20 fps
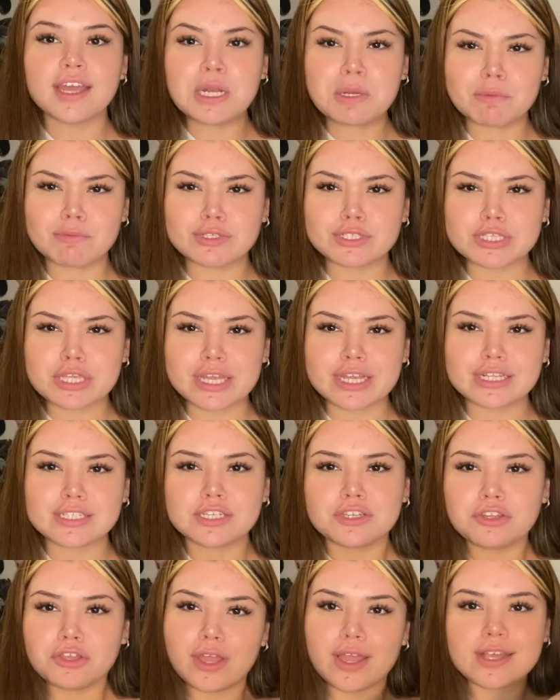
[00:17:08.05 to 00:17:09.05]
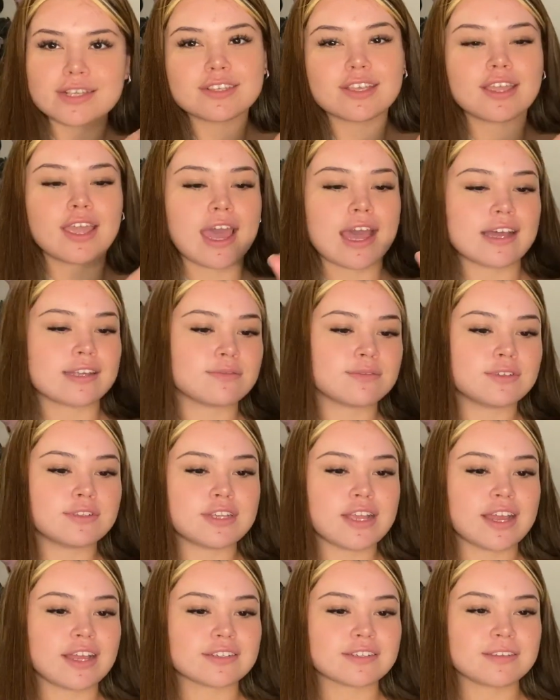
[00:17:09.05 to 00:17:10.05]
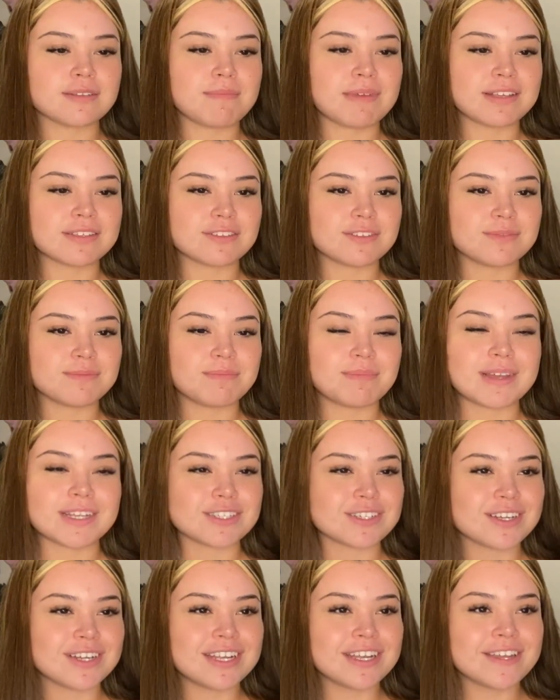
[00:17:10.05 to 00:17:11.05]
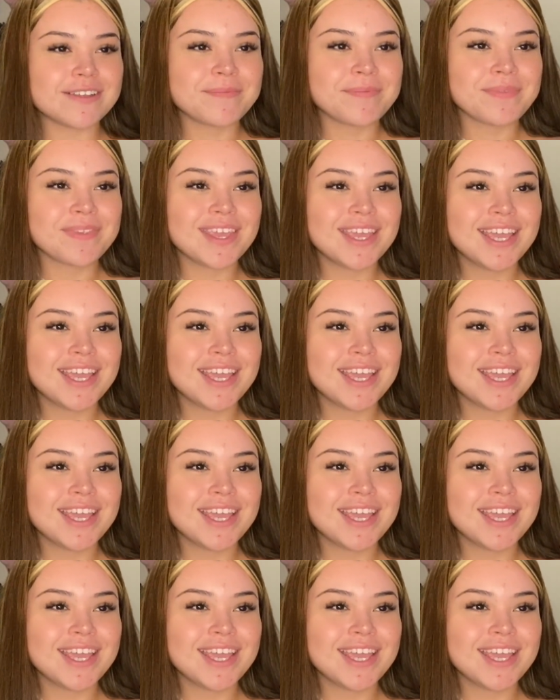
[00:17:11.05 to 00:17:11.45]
It was like, did you guys like catch when she actually measured it?